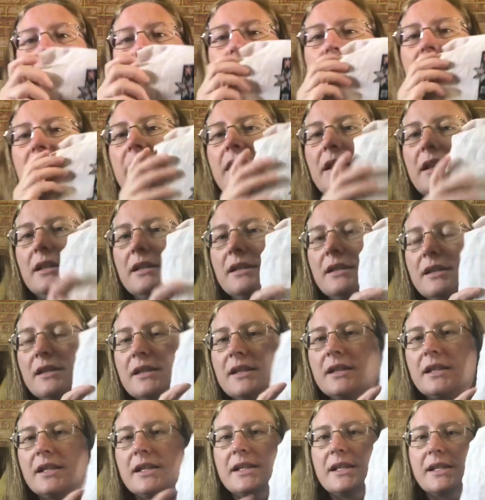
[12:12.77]
And
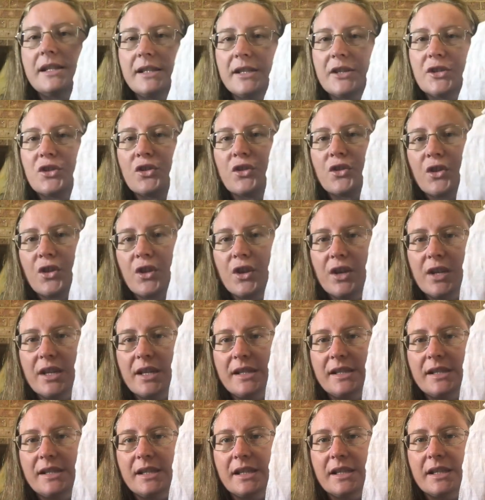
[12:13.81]
this is stitched on
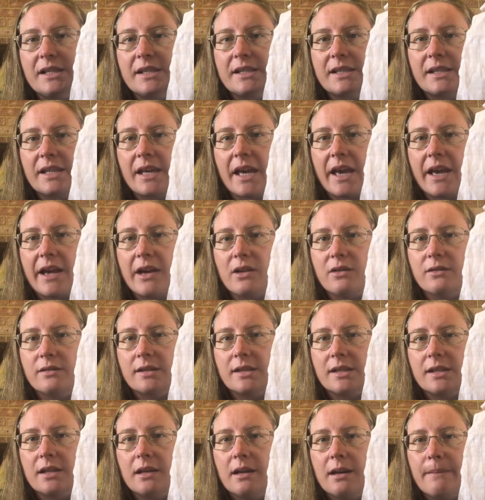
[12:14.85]
36
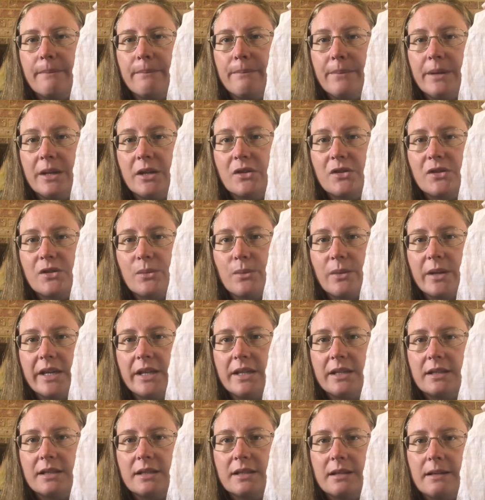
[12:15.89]
count
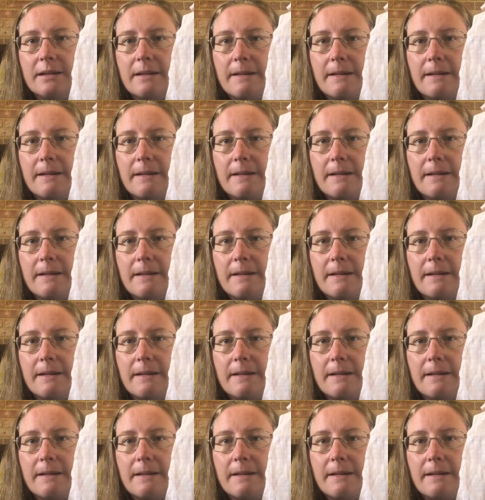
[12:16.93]
Bittersweet.